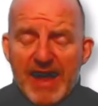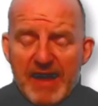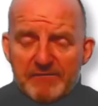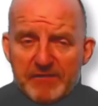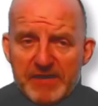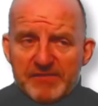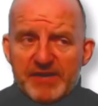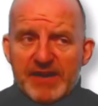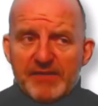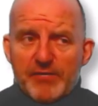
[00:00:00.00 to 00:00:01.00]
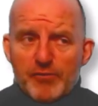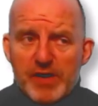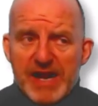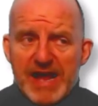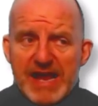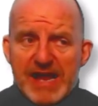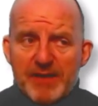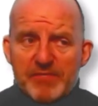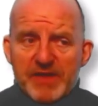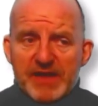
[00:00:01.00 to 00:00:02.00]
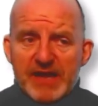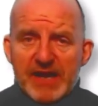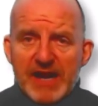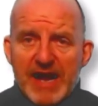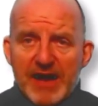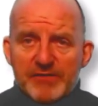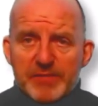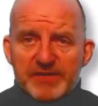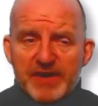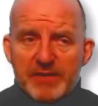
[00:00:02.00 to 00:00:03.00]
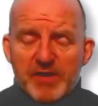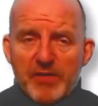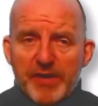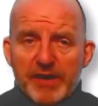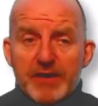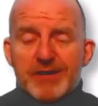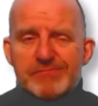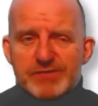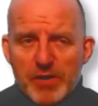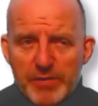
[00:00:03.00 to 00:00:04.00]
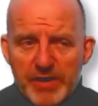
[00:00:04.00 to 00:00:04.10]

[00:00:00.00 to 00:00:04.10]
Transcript: Finishing 3A, I'm thinking, how's my time going? It's going